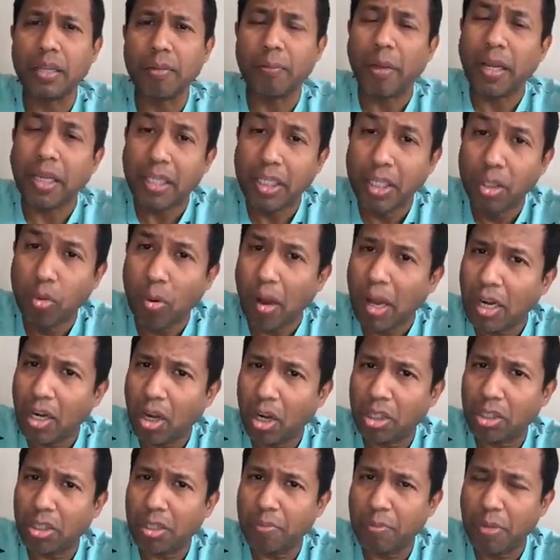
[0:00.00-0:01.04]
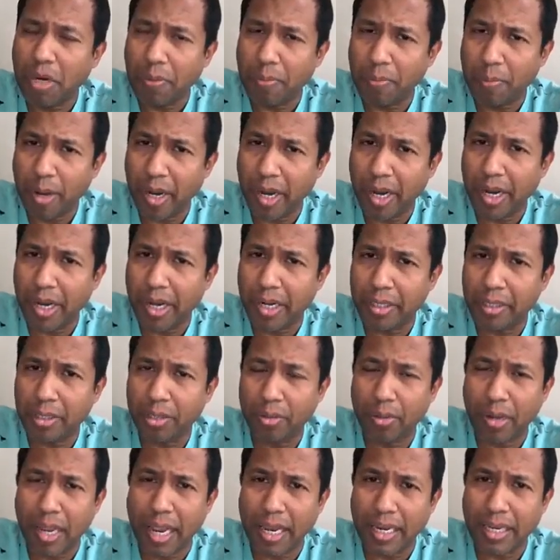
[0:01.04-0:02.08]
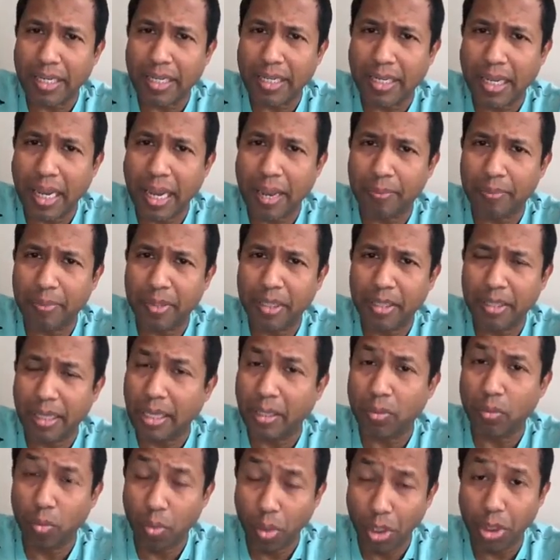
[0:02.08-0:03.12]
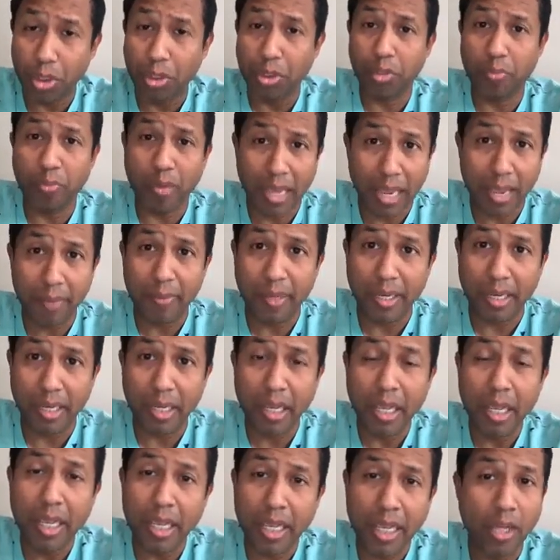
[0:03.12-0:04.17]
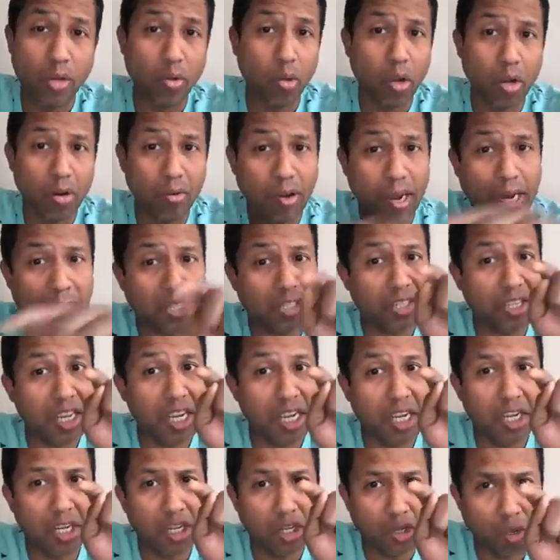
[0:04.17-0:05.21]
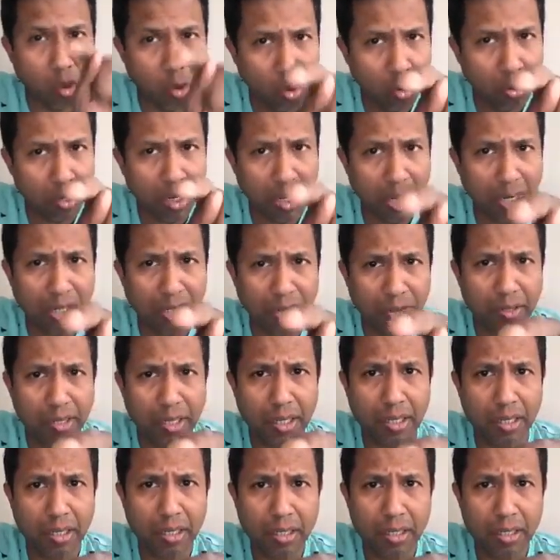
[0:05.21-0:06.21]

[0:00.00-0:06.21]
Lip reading: but you are not prepared to accept that we should be having equal rights in your country,